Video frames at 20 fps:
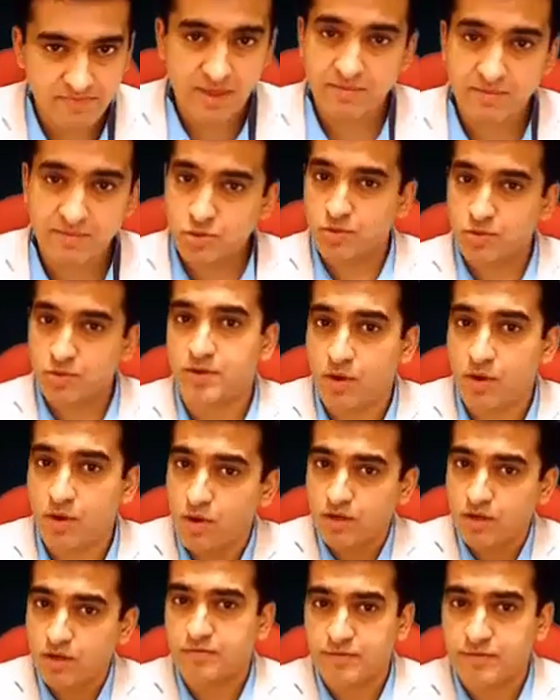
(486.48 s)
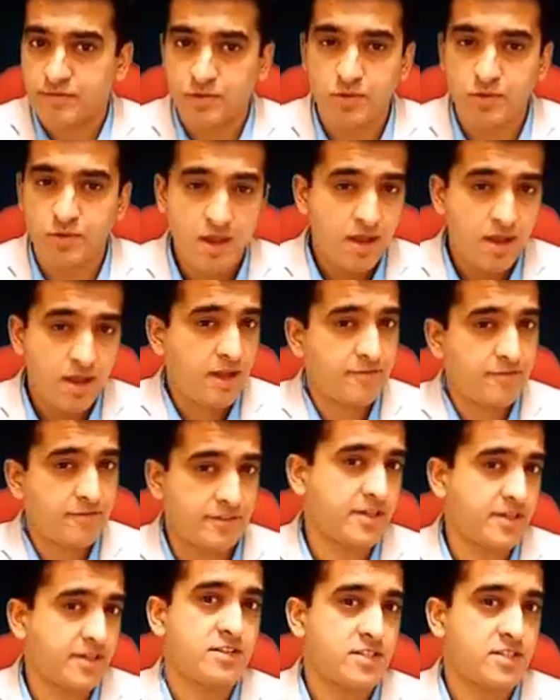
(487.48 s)
I'm sure all of you have
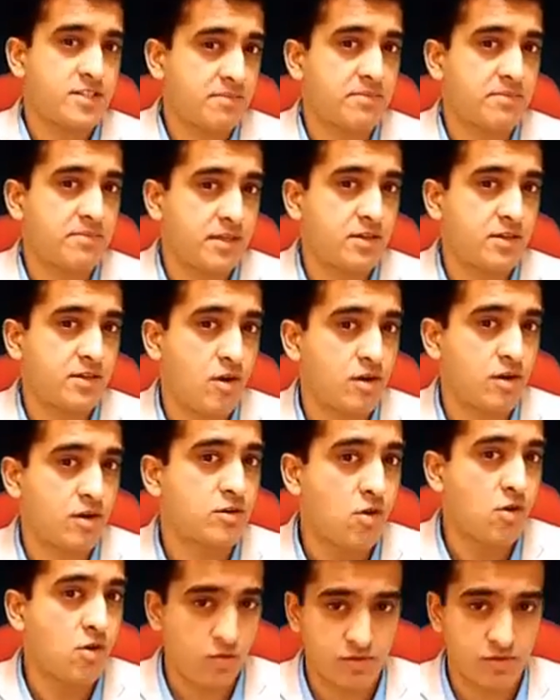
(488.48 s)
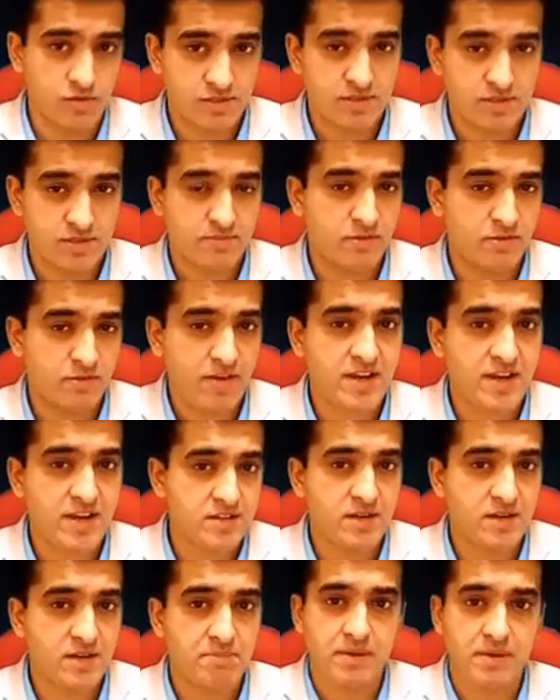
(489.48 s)
written something called goals,
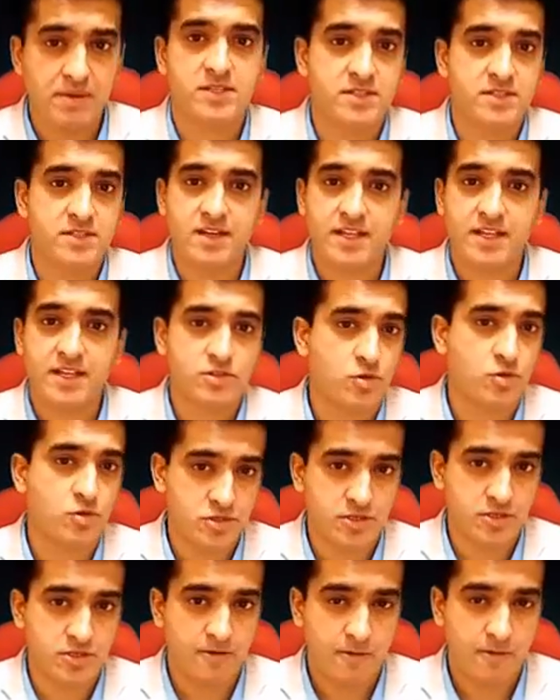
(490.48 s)
professional, personal and social.